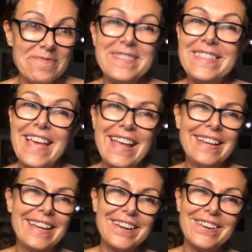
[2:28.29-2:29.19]

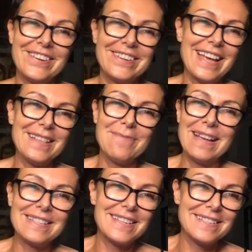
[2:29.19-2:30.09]
thank you. That
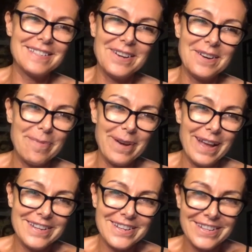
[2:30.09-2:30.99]
makes it so
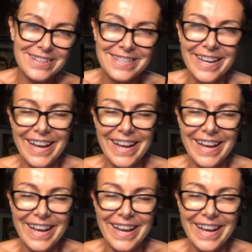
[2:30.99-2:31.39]
precious.